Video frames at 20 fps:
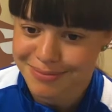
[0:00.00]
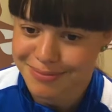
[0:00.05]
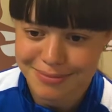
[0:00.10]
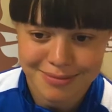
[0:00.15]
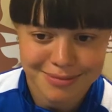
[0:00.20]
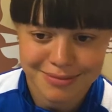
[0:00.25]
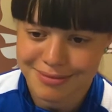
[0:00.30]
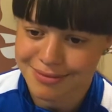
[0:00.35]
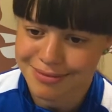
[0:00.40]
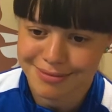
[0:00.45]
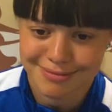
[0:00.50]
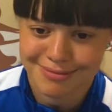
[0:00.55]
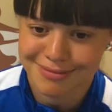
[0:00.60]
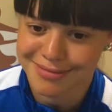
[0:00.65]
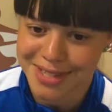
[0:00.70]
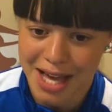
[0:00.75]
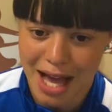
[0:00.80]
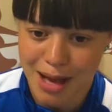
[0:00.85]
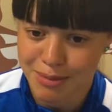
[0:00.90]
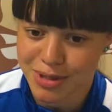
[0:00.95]
All eyes on Man
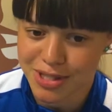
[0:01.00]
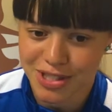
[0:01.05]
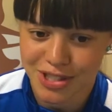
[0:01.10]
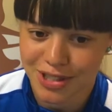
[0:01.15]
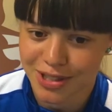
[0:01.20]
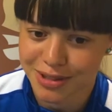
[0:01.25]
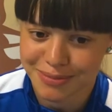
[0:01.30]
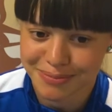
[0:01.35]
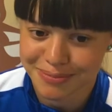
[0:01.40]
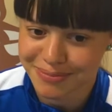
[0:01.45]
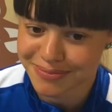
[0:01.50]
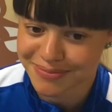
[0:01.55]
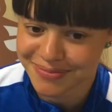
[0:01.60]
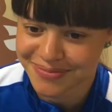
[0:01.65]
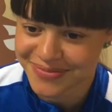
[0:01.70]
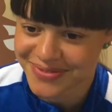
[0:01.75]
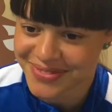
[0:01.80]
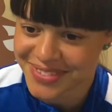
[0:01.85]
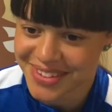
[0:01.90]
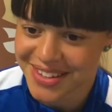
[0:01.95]
United and Spurs this
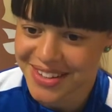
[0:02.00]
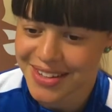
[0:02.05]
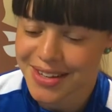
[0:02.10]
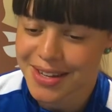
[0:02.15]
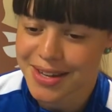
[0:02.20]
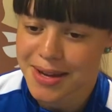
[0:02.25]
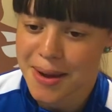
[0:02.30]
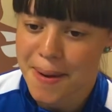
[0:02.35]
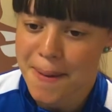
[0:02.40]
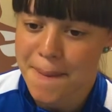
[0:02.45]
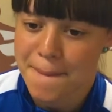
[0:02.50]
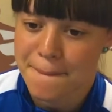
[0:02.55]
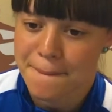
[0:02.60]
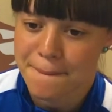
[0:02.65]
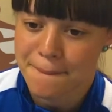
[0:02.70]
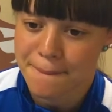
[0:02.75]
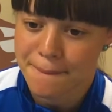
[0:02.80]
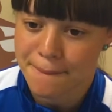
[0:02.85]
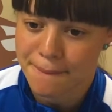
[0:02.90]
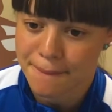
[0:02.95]
season as they have invested
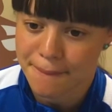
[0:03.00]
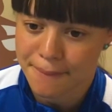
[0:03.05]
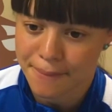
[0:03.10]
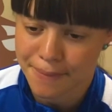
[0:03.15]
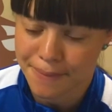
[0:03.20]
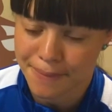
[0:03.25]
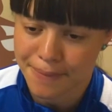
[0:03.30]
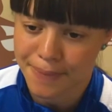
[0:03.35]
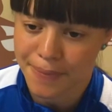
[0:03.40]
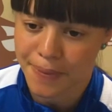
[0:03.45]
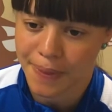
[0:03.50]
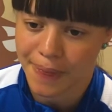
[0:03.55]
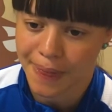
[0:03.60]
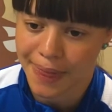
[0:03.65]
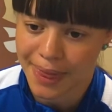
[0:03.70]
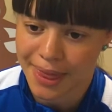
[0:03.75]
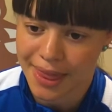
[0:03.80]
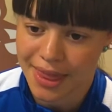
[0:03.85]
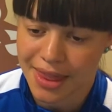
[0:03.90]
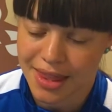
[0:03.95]
heavily in their squad.
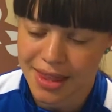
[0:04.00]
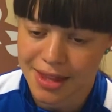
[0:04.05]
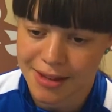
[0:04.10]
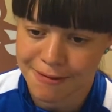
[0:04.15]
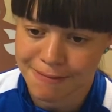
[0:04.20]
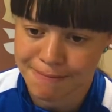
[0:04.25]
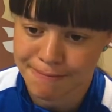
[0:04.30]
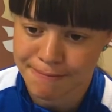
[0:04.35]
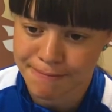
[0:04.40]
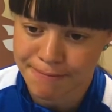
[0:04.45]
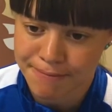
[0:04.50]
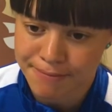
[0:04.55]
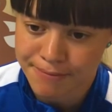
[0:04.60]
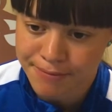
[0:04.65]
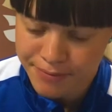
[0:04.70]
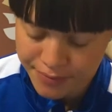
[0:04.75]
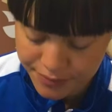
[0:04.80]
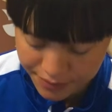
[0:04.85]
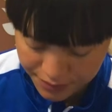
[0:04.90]
Does this daunt you or does